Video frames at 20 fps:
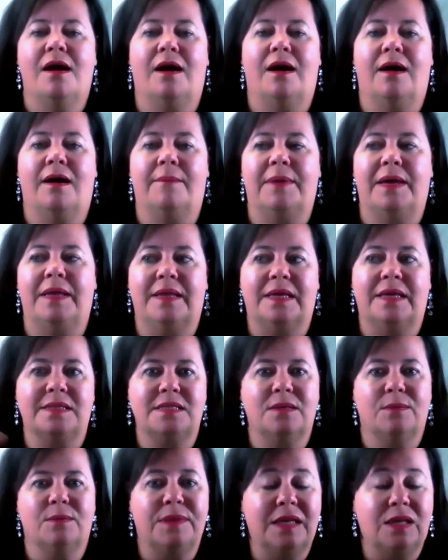and
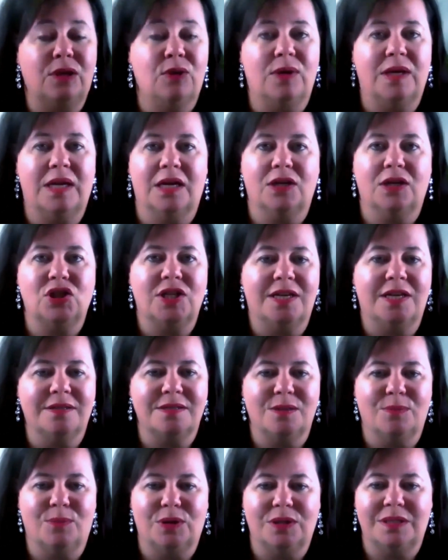that's something you can actually
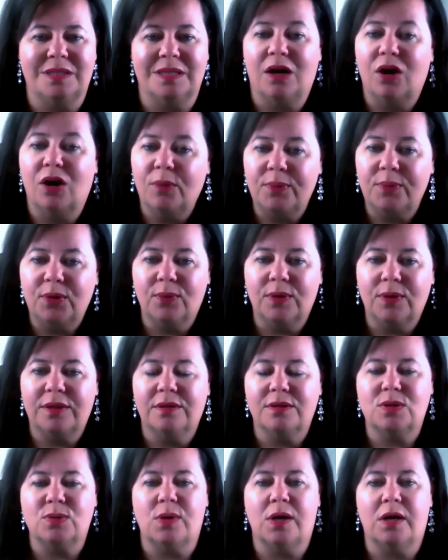get someone to help you with
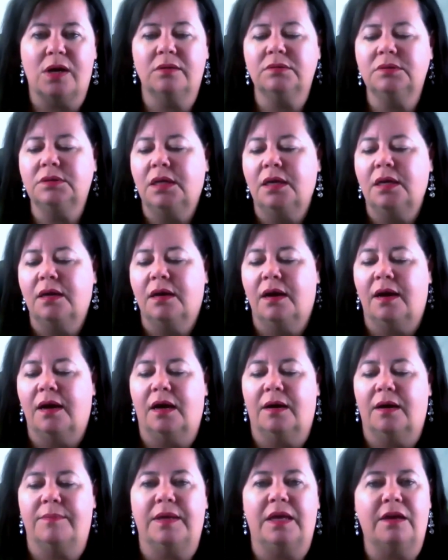as well.
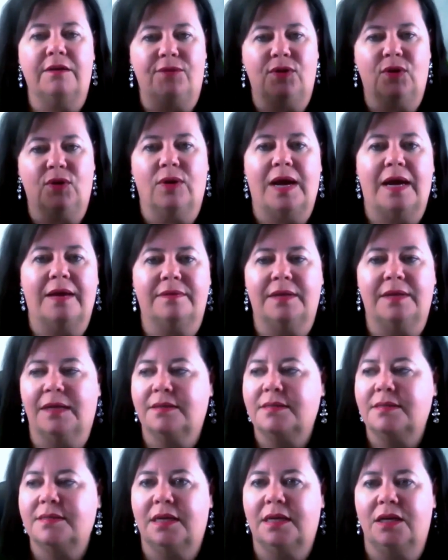If you're at
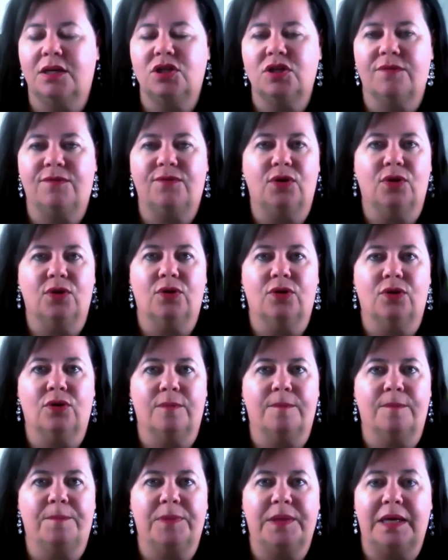that stage, if
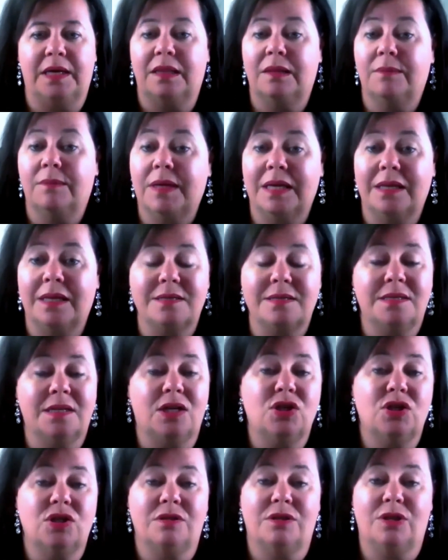you're in the beginning
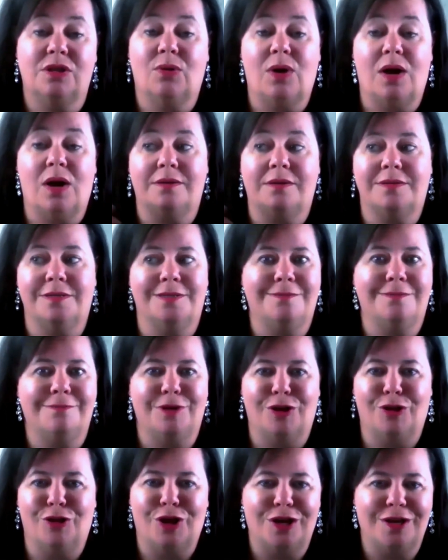stage, you know, I did
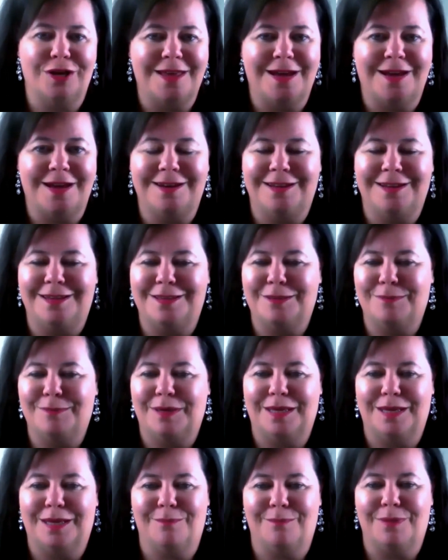a lot of that in the
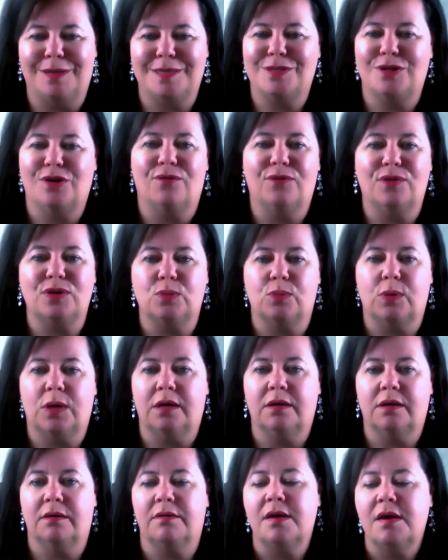beginning myself as
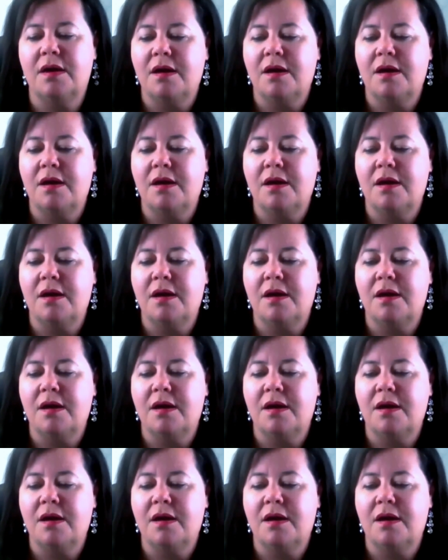well.